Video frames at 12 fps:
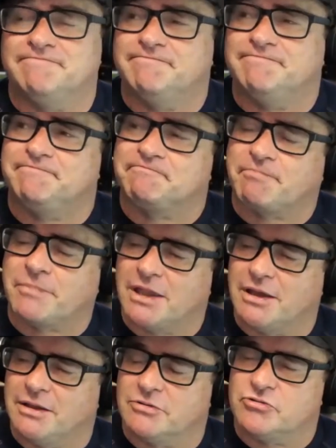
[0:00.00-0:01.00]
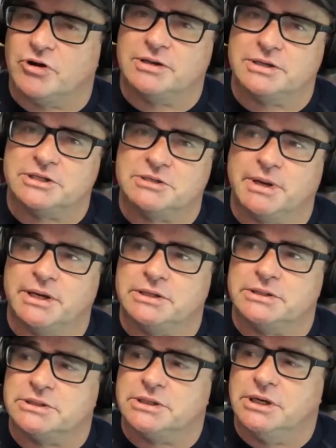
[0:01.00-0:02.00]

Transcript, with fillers: And I'll try and explain this.